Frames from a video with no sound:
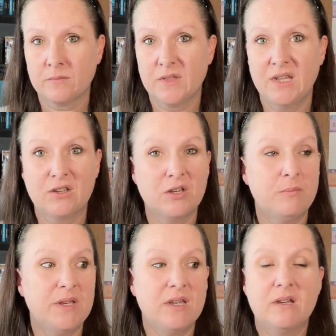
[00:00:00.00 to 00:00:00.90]
It could
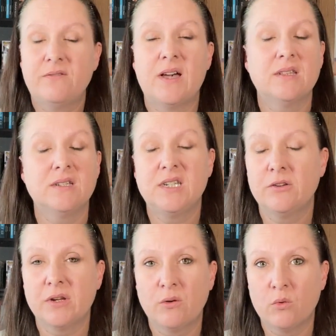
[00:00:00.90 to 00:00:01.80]
be a
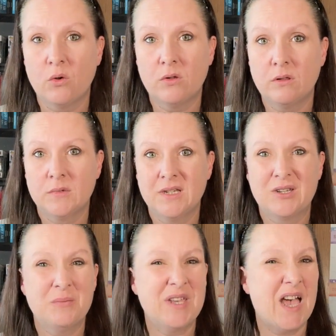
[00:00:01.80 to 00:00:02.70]
volunteering role. It
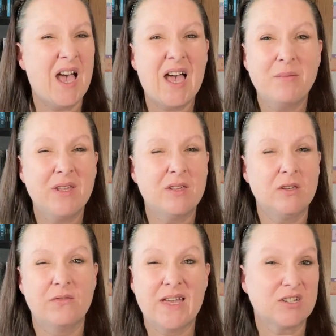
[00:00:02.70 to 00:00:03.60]
could be a hobby that
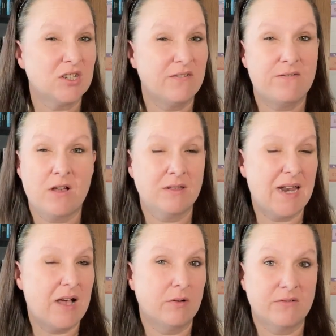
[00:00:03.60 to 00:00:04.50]
you've actually fallen
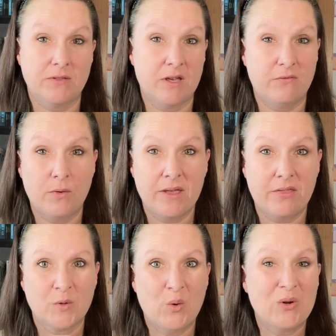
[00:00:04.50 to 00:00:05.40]
out of love with,
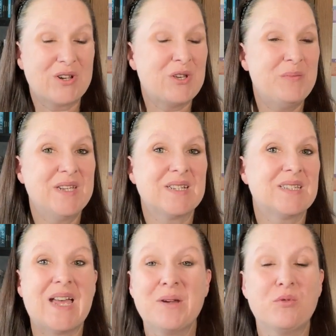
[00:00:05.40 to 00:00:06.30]
or it could be a
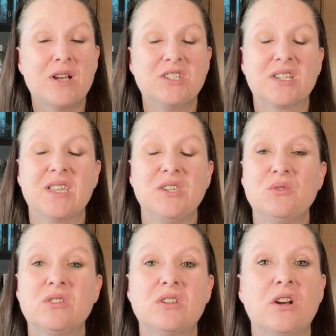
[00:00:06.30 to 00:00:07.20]
side project that you
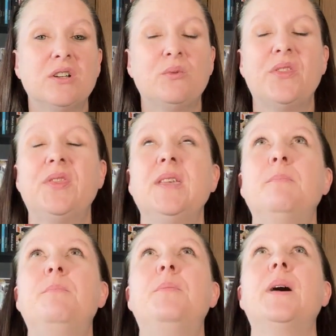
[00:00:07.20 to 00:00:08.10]
started with the
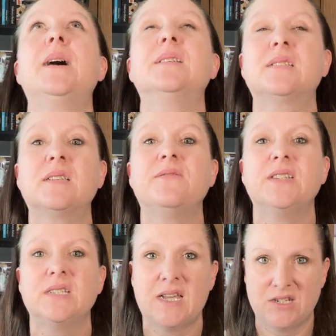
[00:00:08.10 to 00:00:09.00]
best of
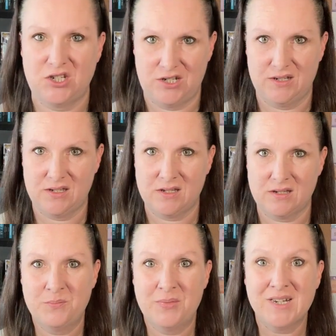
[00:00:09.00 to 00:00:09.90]
intentions,
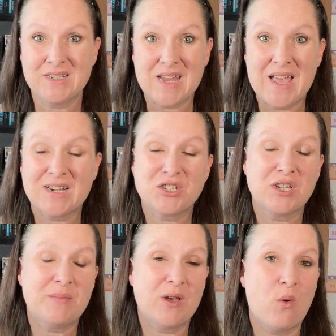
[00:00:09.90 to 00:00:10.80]
but it's
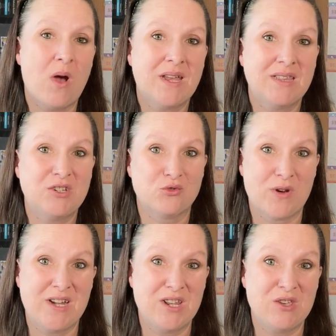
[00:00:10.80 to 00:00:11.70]
actually been quietly
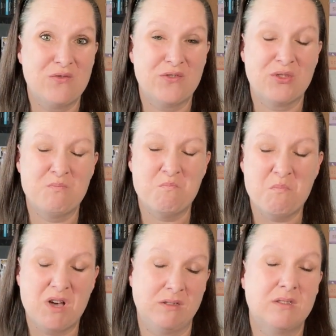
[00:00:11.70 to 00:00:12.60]
draining you for
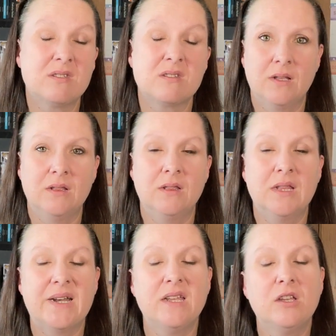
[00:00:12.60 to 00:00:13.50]
months.
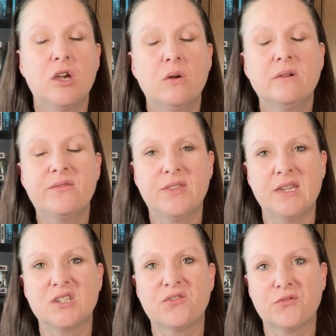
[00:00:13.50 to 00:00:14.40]
Letting go of
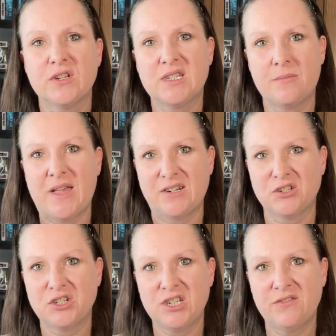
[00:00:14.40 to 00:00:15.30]
things frees up
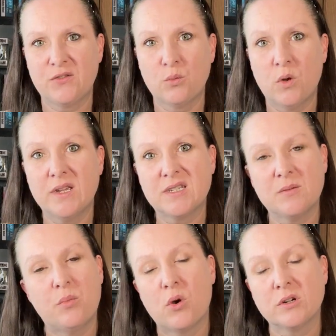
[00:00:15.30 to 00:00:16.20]
energy for what is
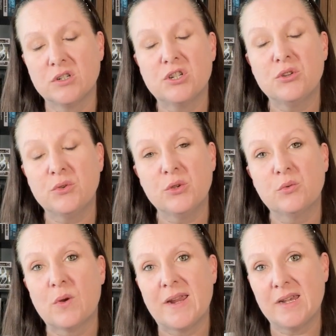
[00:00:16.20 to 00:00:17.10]
important to you
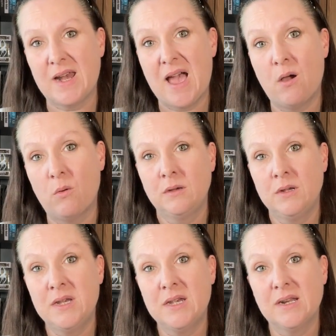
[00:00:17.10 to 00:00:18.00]
right now,
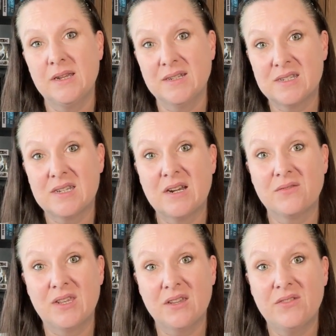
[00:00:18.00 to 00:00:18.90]
instead
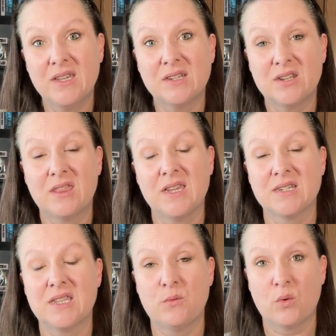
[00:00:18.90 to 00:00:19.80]
of giving it to
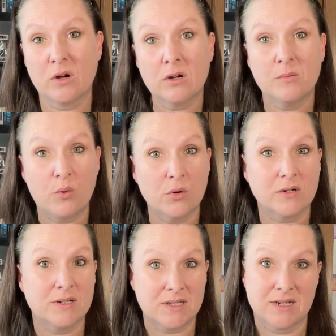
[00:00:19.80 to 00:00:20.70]
things that were
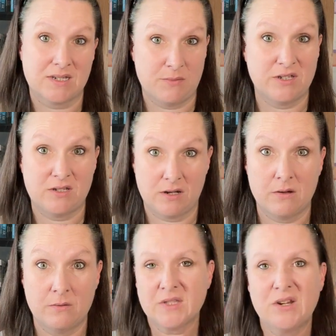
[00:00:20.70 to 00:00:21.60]
important 6 months
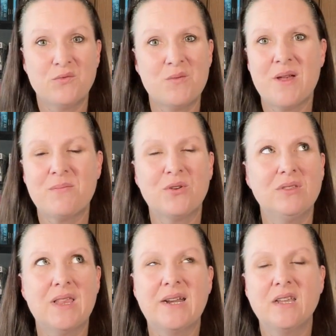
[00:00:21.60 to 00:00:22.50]
ago. And remember,
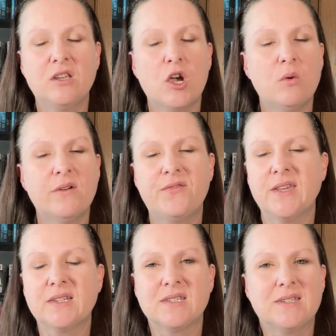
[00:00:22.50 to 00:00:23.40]
letting go of
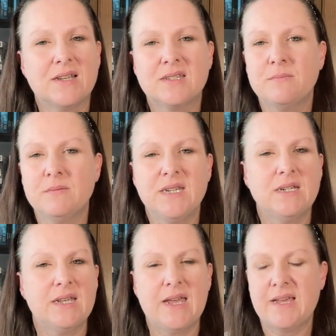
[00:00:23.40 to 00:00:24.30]
things doesn't mean
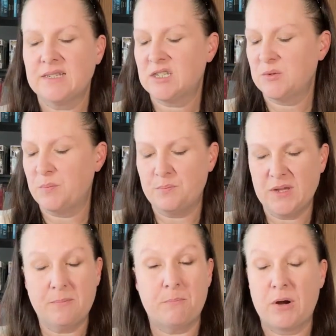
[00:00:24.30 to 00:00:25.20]
it has to
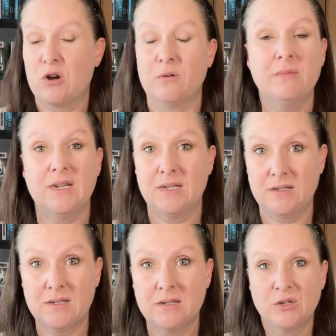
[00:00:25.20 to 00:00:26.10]
be
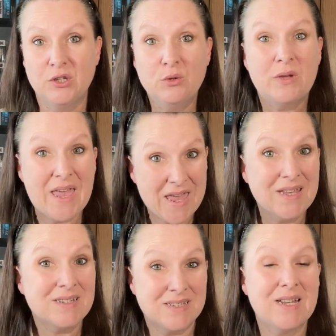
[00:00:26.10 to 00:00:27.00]
permanent. You
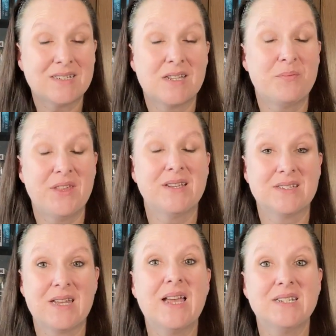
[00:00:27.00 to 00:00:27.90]
can set something
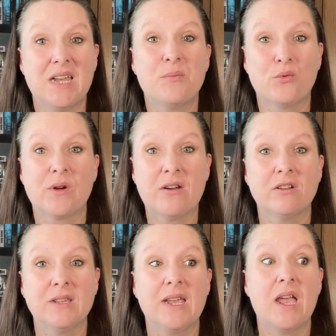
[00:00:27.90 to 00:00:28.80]
aside
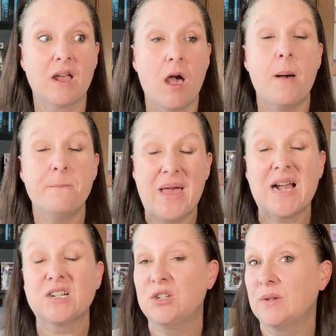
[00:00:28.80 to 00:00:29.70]
temporarily and come
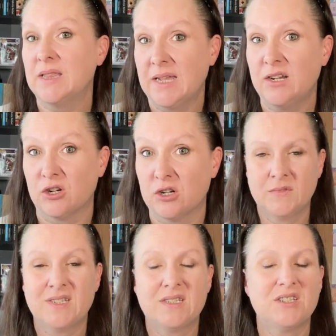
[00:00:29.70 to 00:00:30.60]
back to it later.
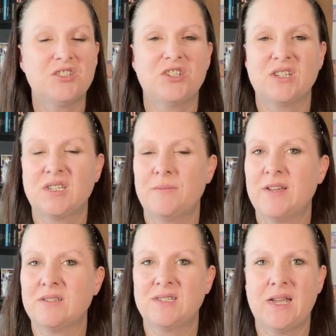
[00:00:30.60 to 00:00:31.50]
This is just
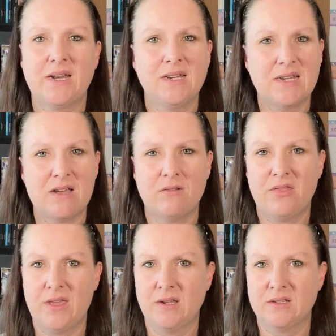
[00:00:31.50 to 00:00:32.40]
about setting down
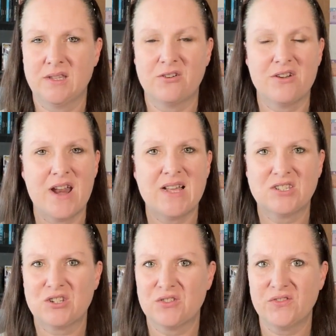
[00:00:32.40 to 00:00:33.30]
things that are not
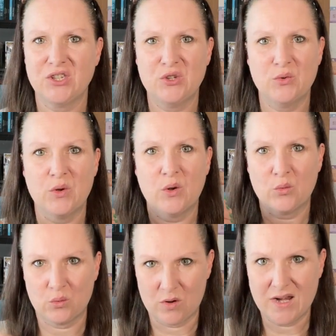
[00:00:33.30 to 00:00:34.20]
serving you
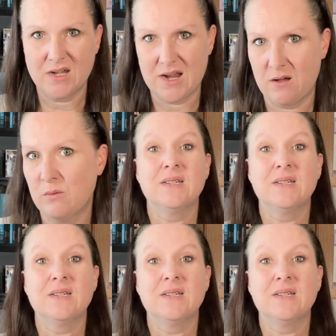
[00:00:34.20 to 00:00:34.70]
right now.